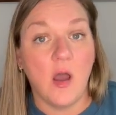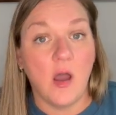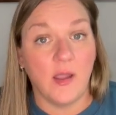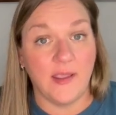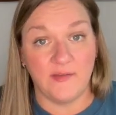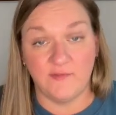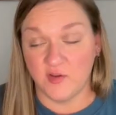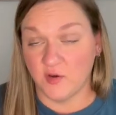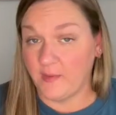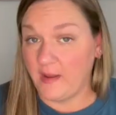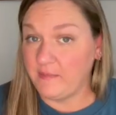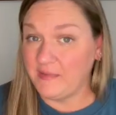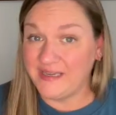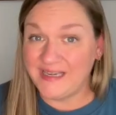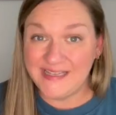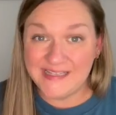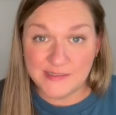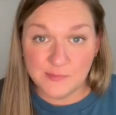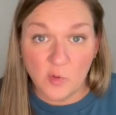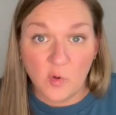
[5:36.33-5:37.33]
If your baby
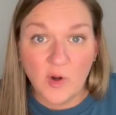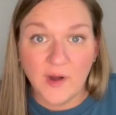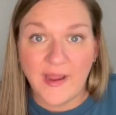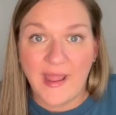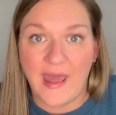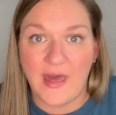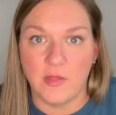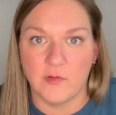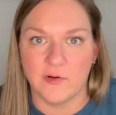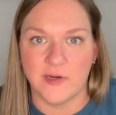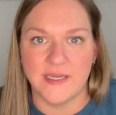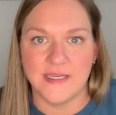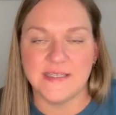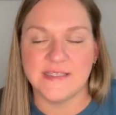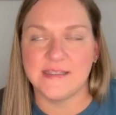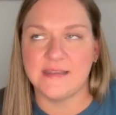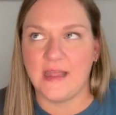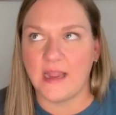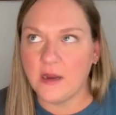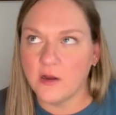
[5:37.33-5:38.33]
needs more
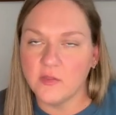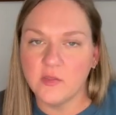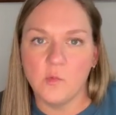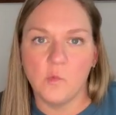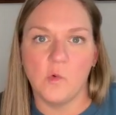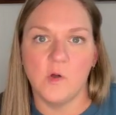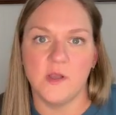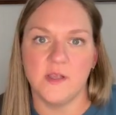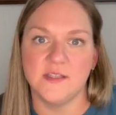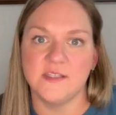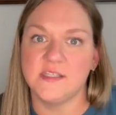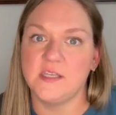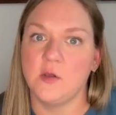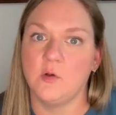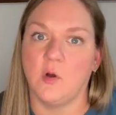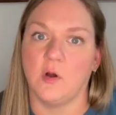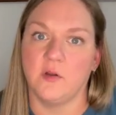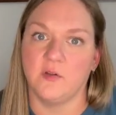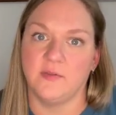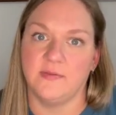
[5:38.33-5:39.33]
calories, they are the ones
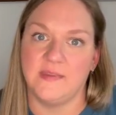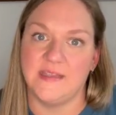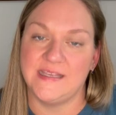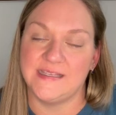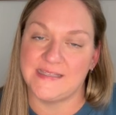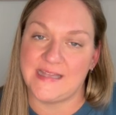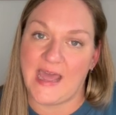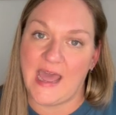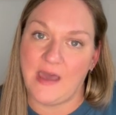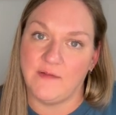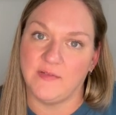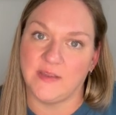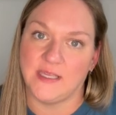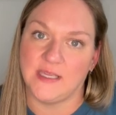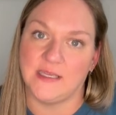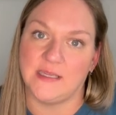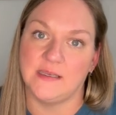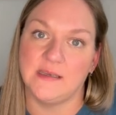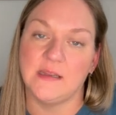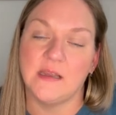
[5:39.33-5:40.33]
who is the
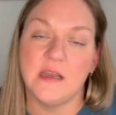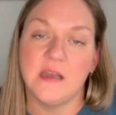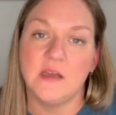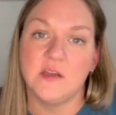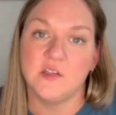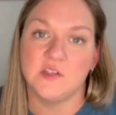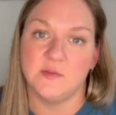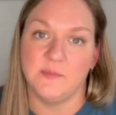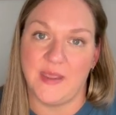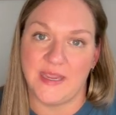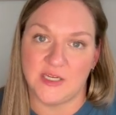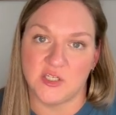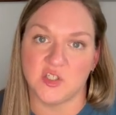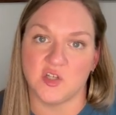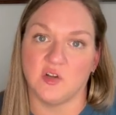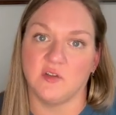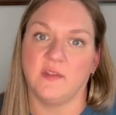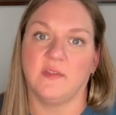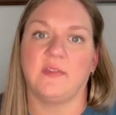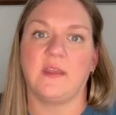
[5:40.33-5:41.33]
advocate to make
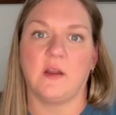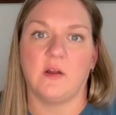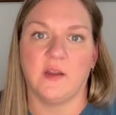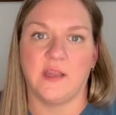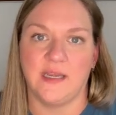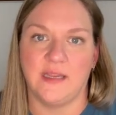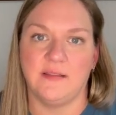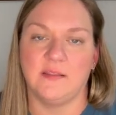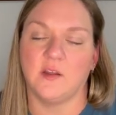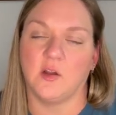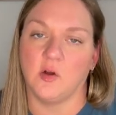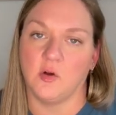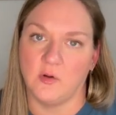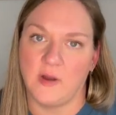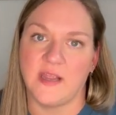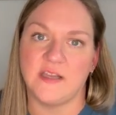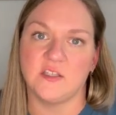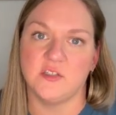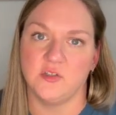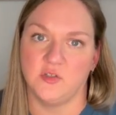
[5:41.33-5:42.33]
sure that they're getting the
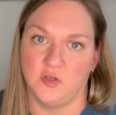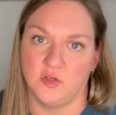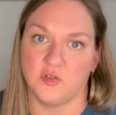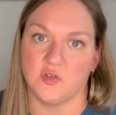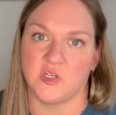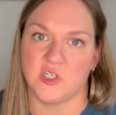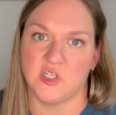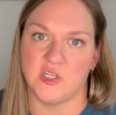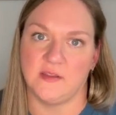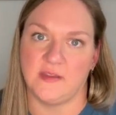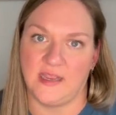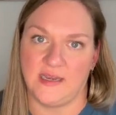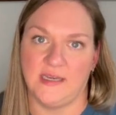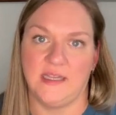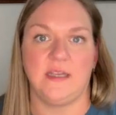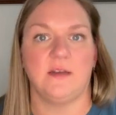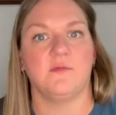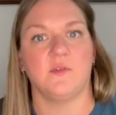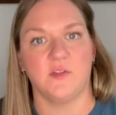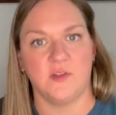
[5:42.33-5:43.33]
correct nutrition they
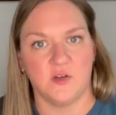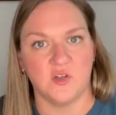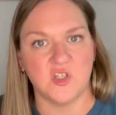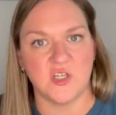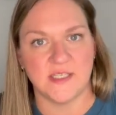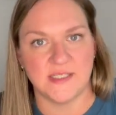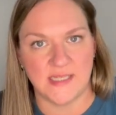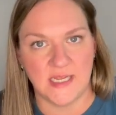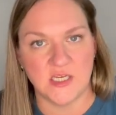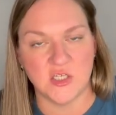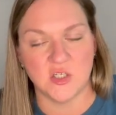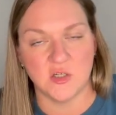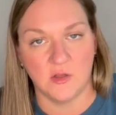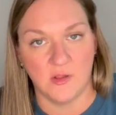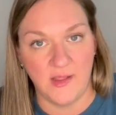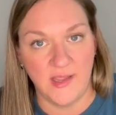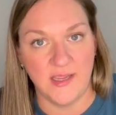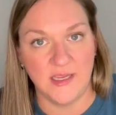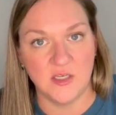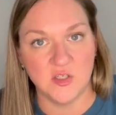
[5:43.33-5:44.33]
need for their
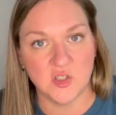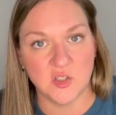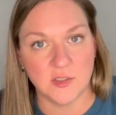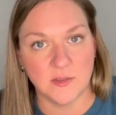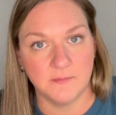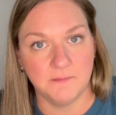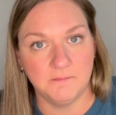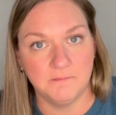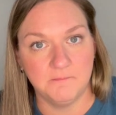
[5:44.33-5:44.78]
gestational age.